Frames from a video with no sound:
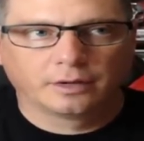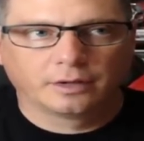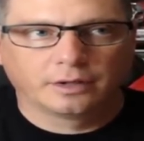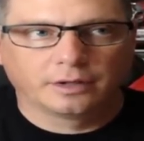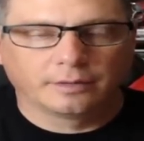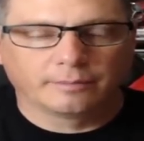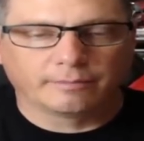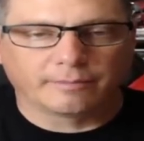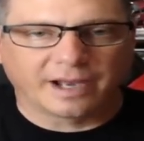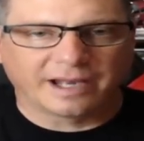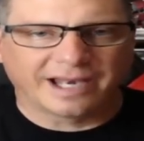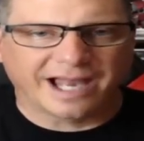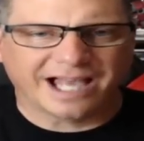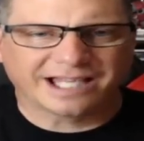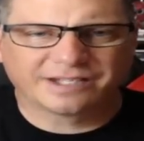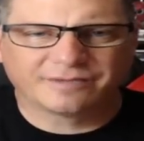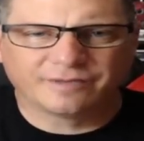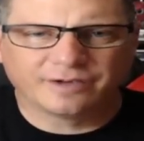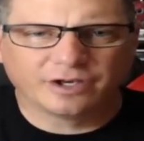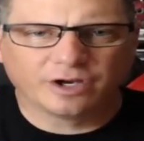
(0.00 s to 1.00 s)
my
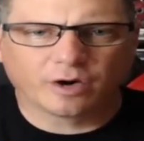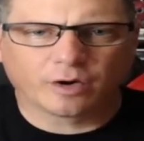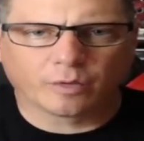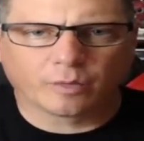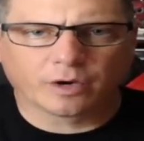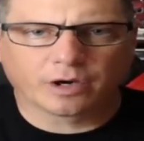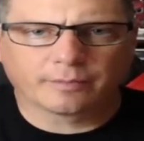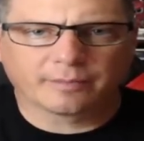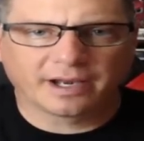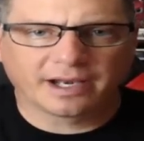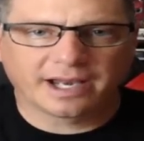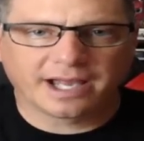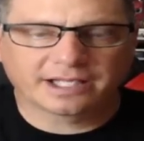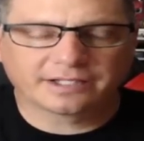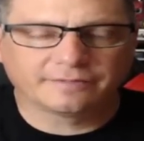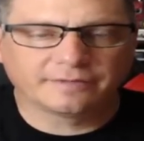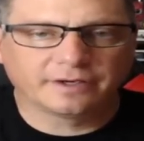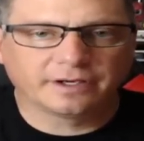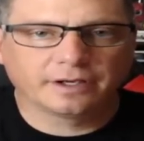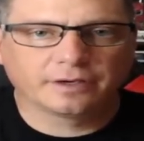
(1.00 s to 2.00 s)
last video or one of my
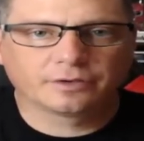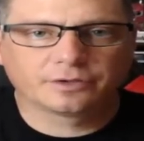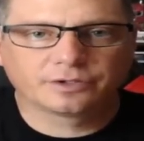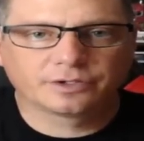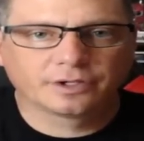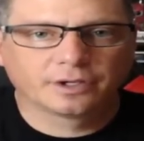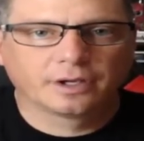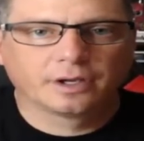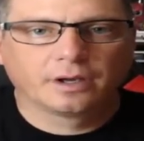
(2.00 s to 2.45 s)
last videos.